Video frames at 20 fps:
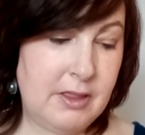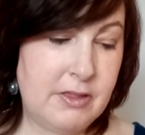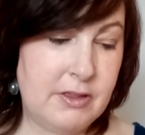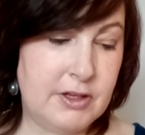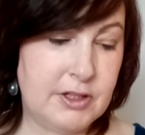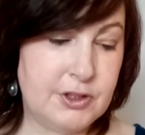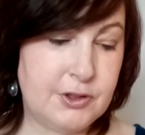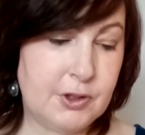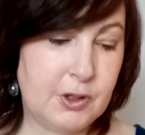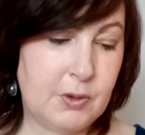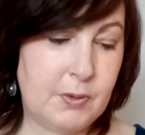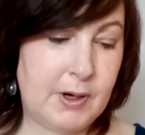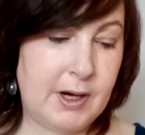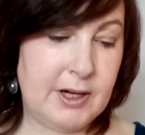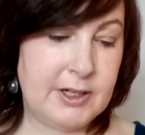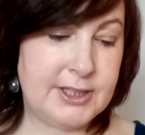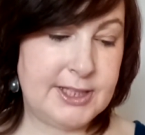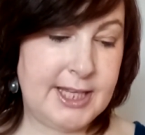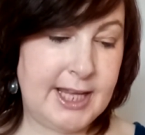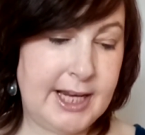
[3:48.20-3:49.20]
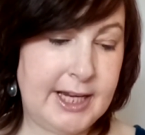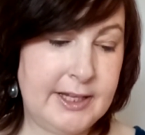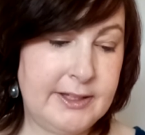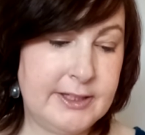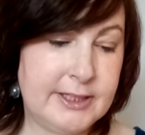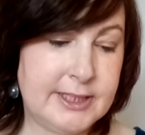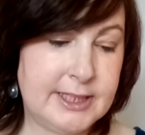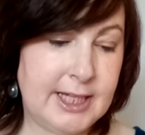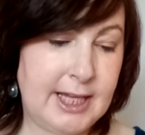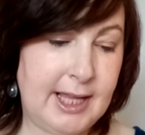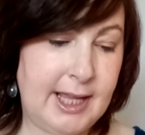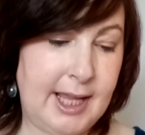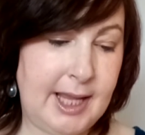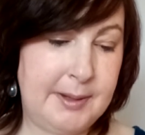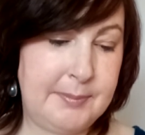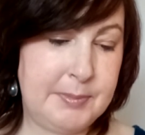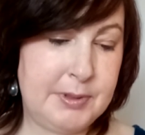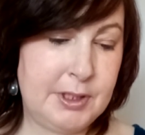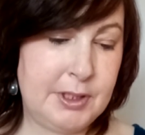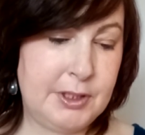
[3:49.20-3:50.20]
This requires taking the
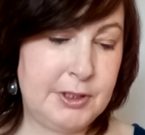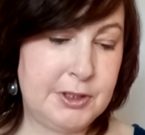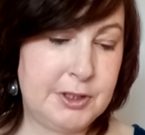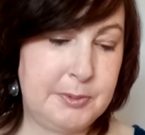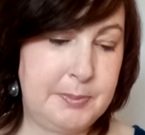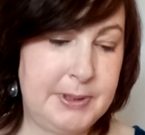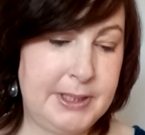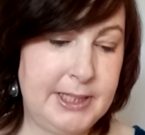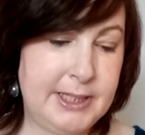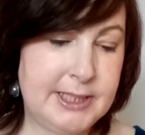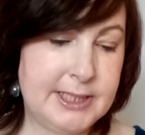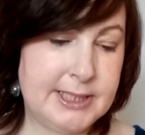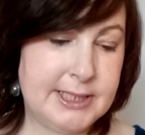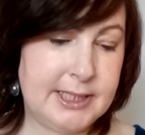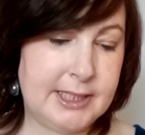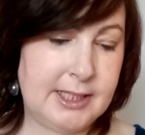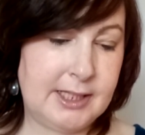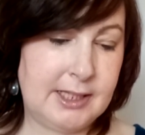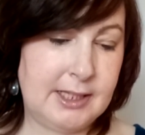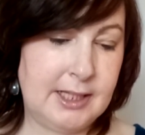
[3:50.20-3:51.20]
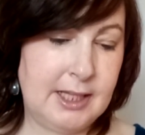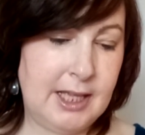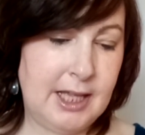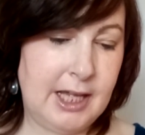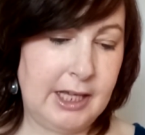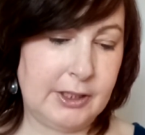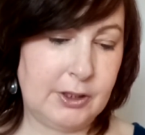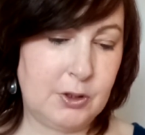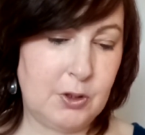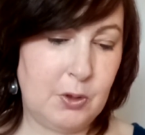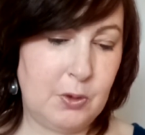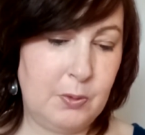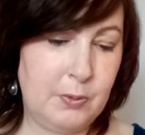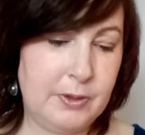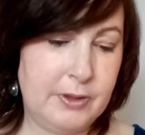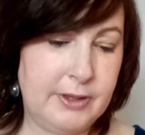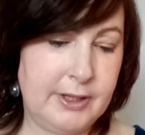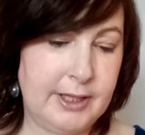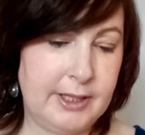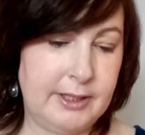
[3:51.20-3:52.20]
time to be still and go
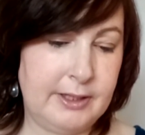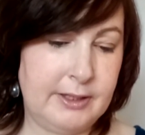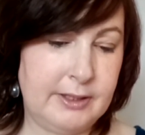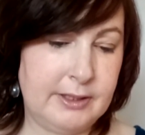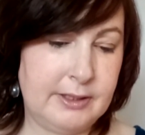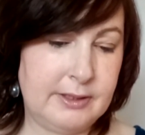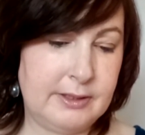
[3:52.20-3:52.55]
within.